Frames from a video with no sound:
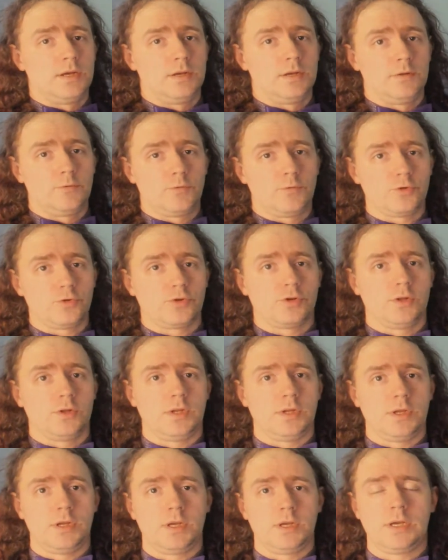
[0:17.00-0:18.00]

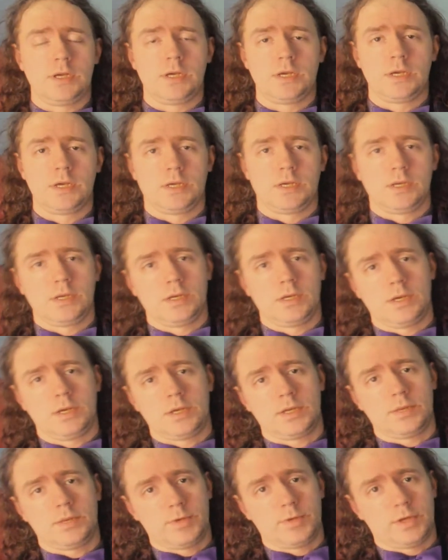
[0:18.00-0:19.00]
Unfortunately,
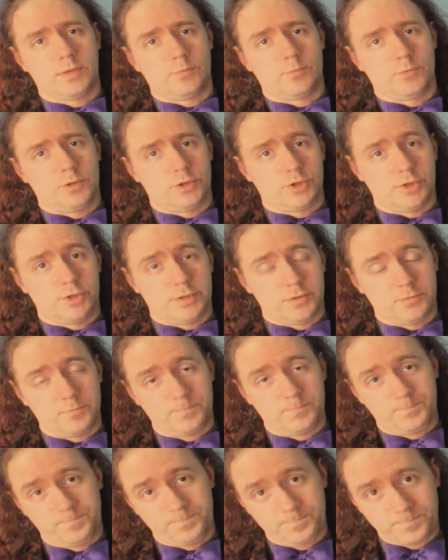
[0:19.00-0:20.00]
I hit my hand with a chisel,
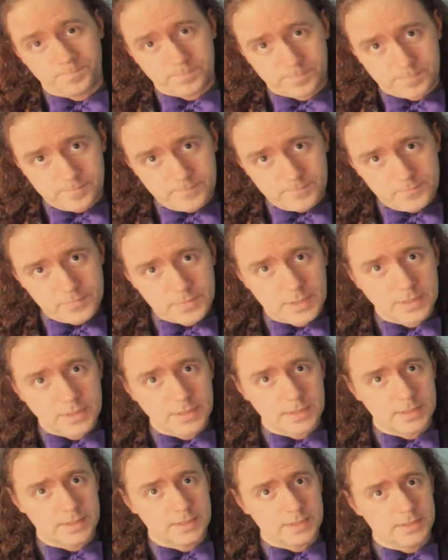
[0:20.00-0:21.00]

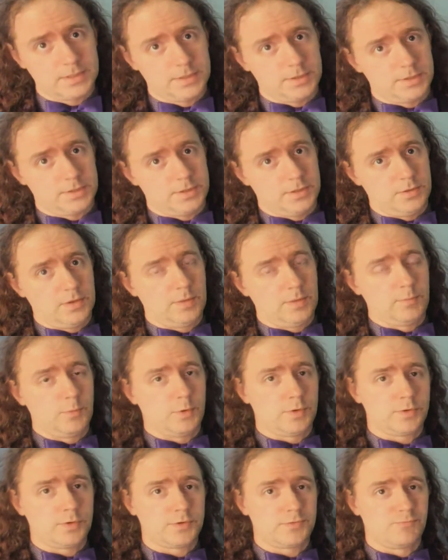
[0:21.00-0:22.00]
and so I'm
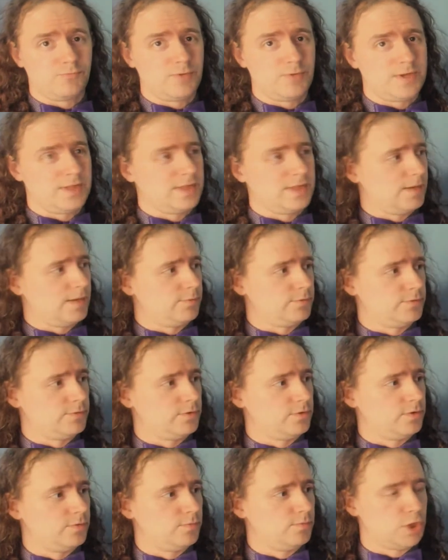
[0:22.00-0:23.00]
not really able
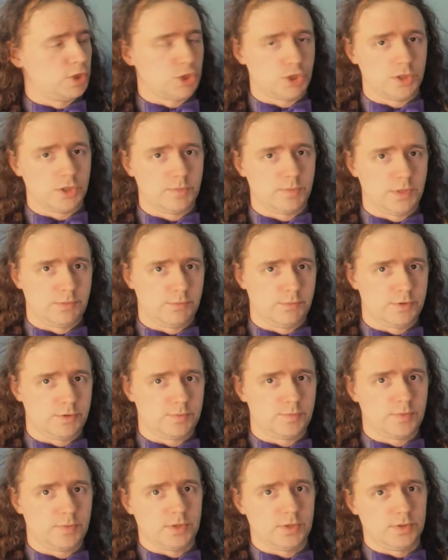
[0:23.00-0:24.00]
to do much at the moment
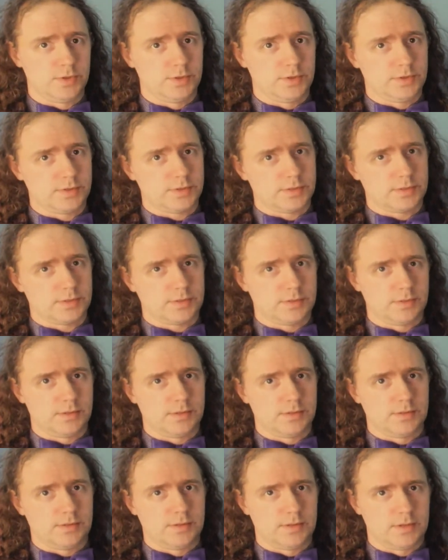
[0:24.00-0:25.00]
because
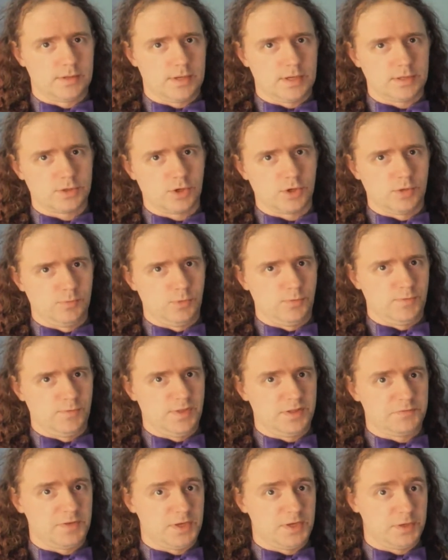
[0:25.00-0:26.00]
I can't move
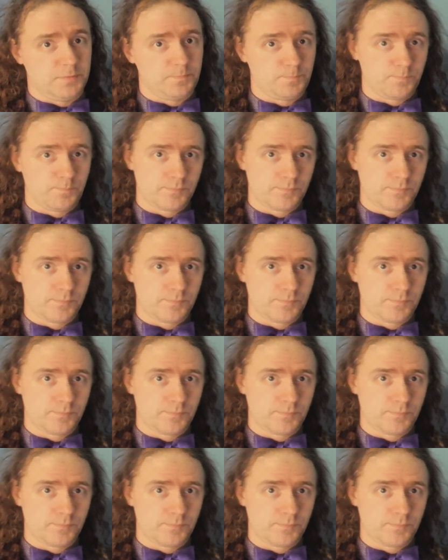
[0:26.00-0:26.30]
this finger.